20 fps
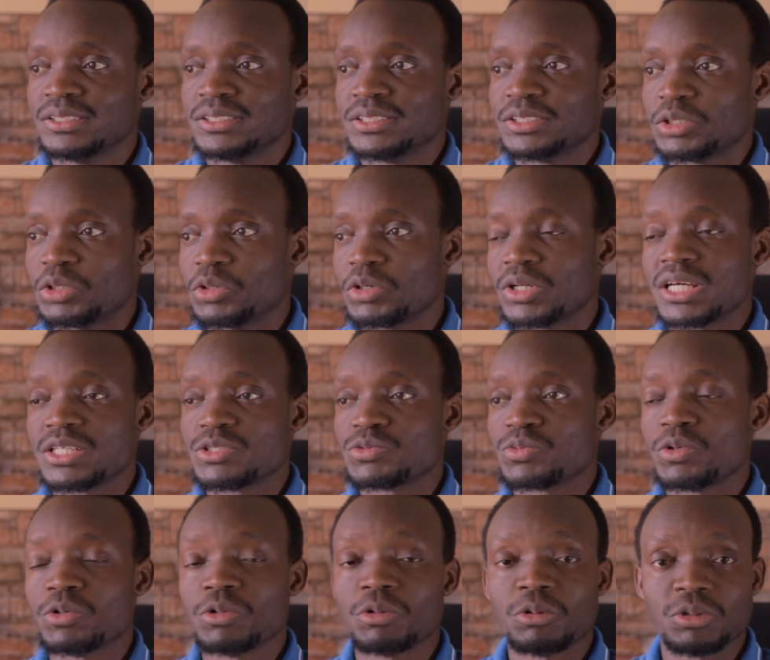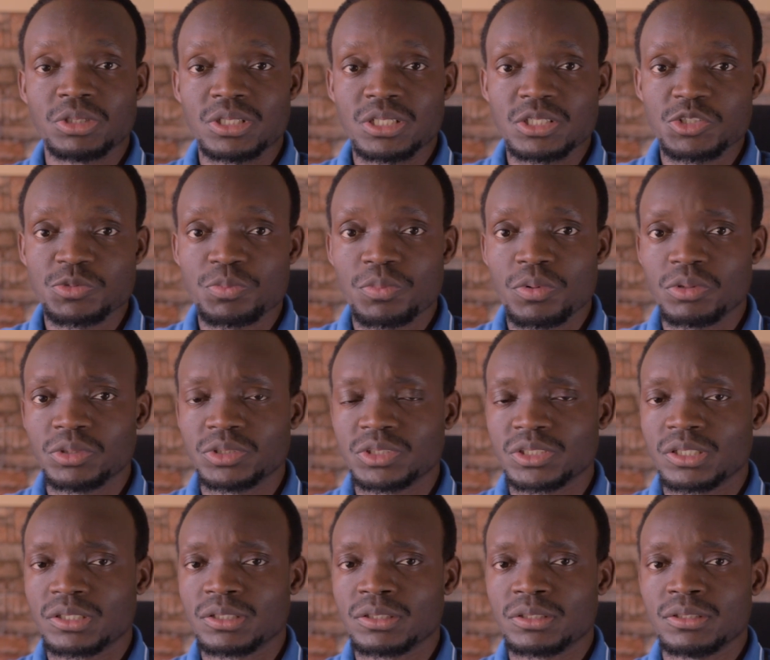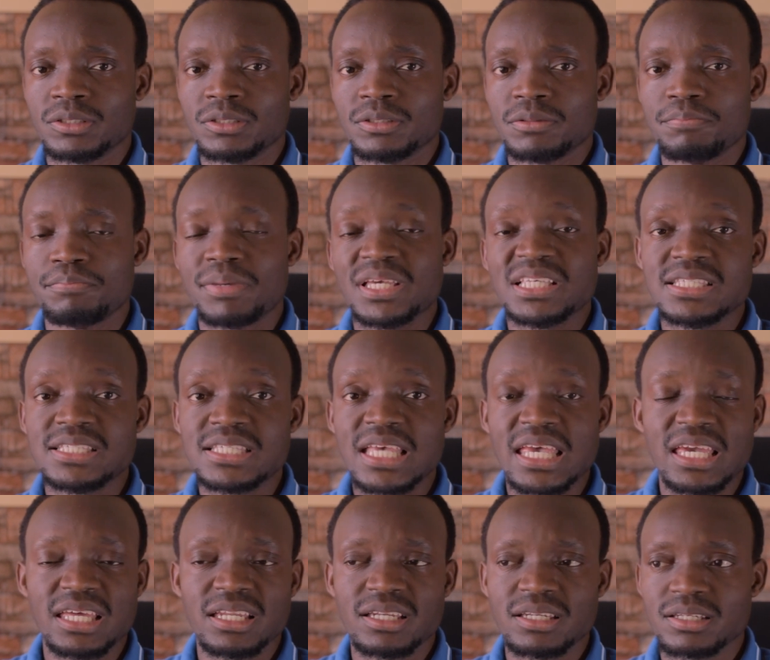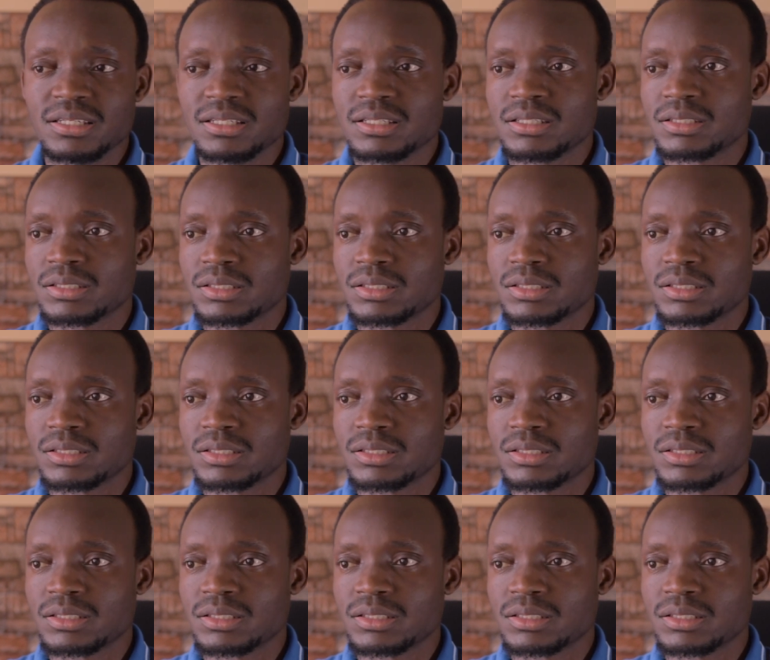so gold as well got exposure, benzene,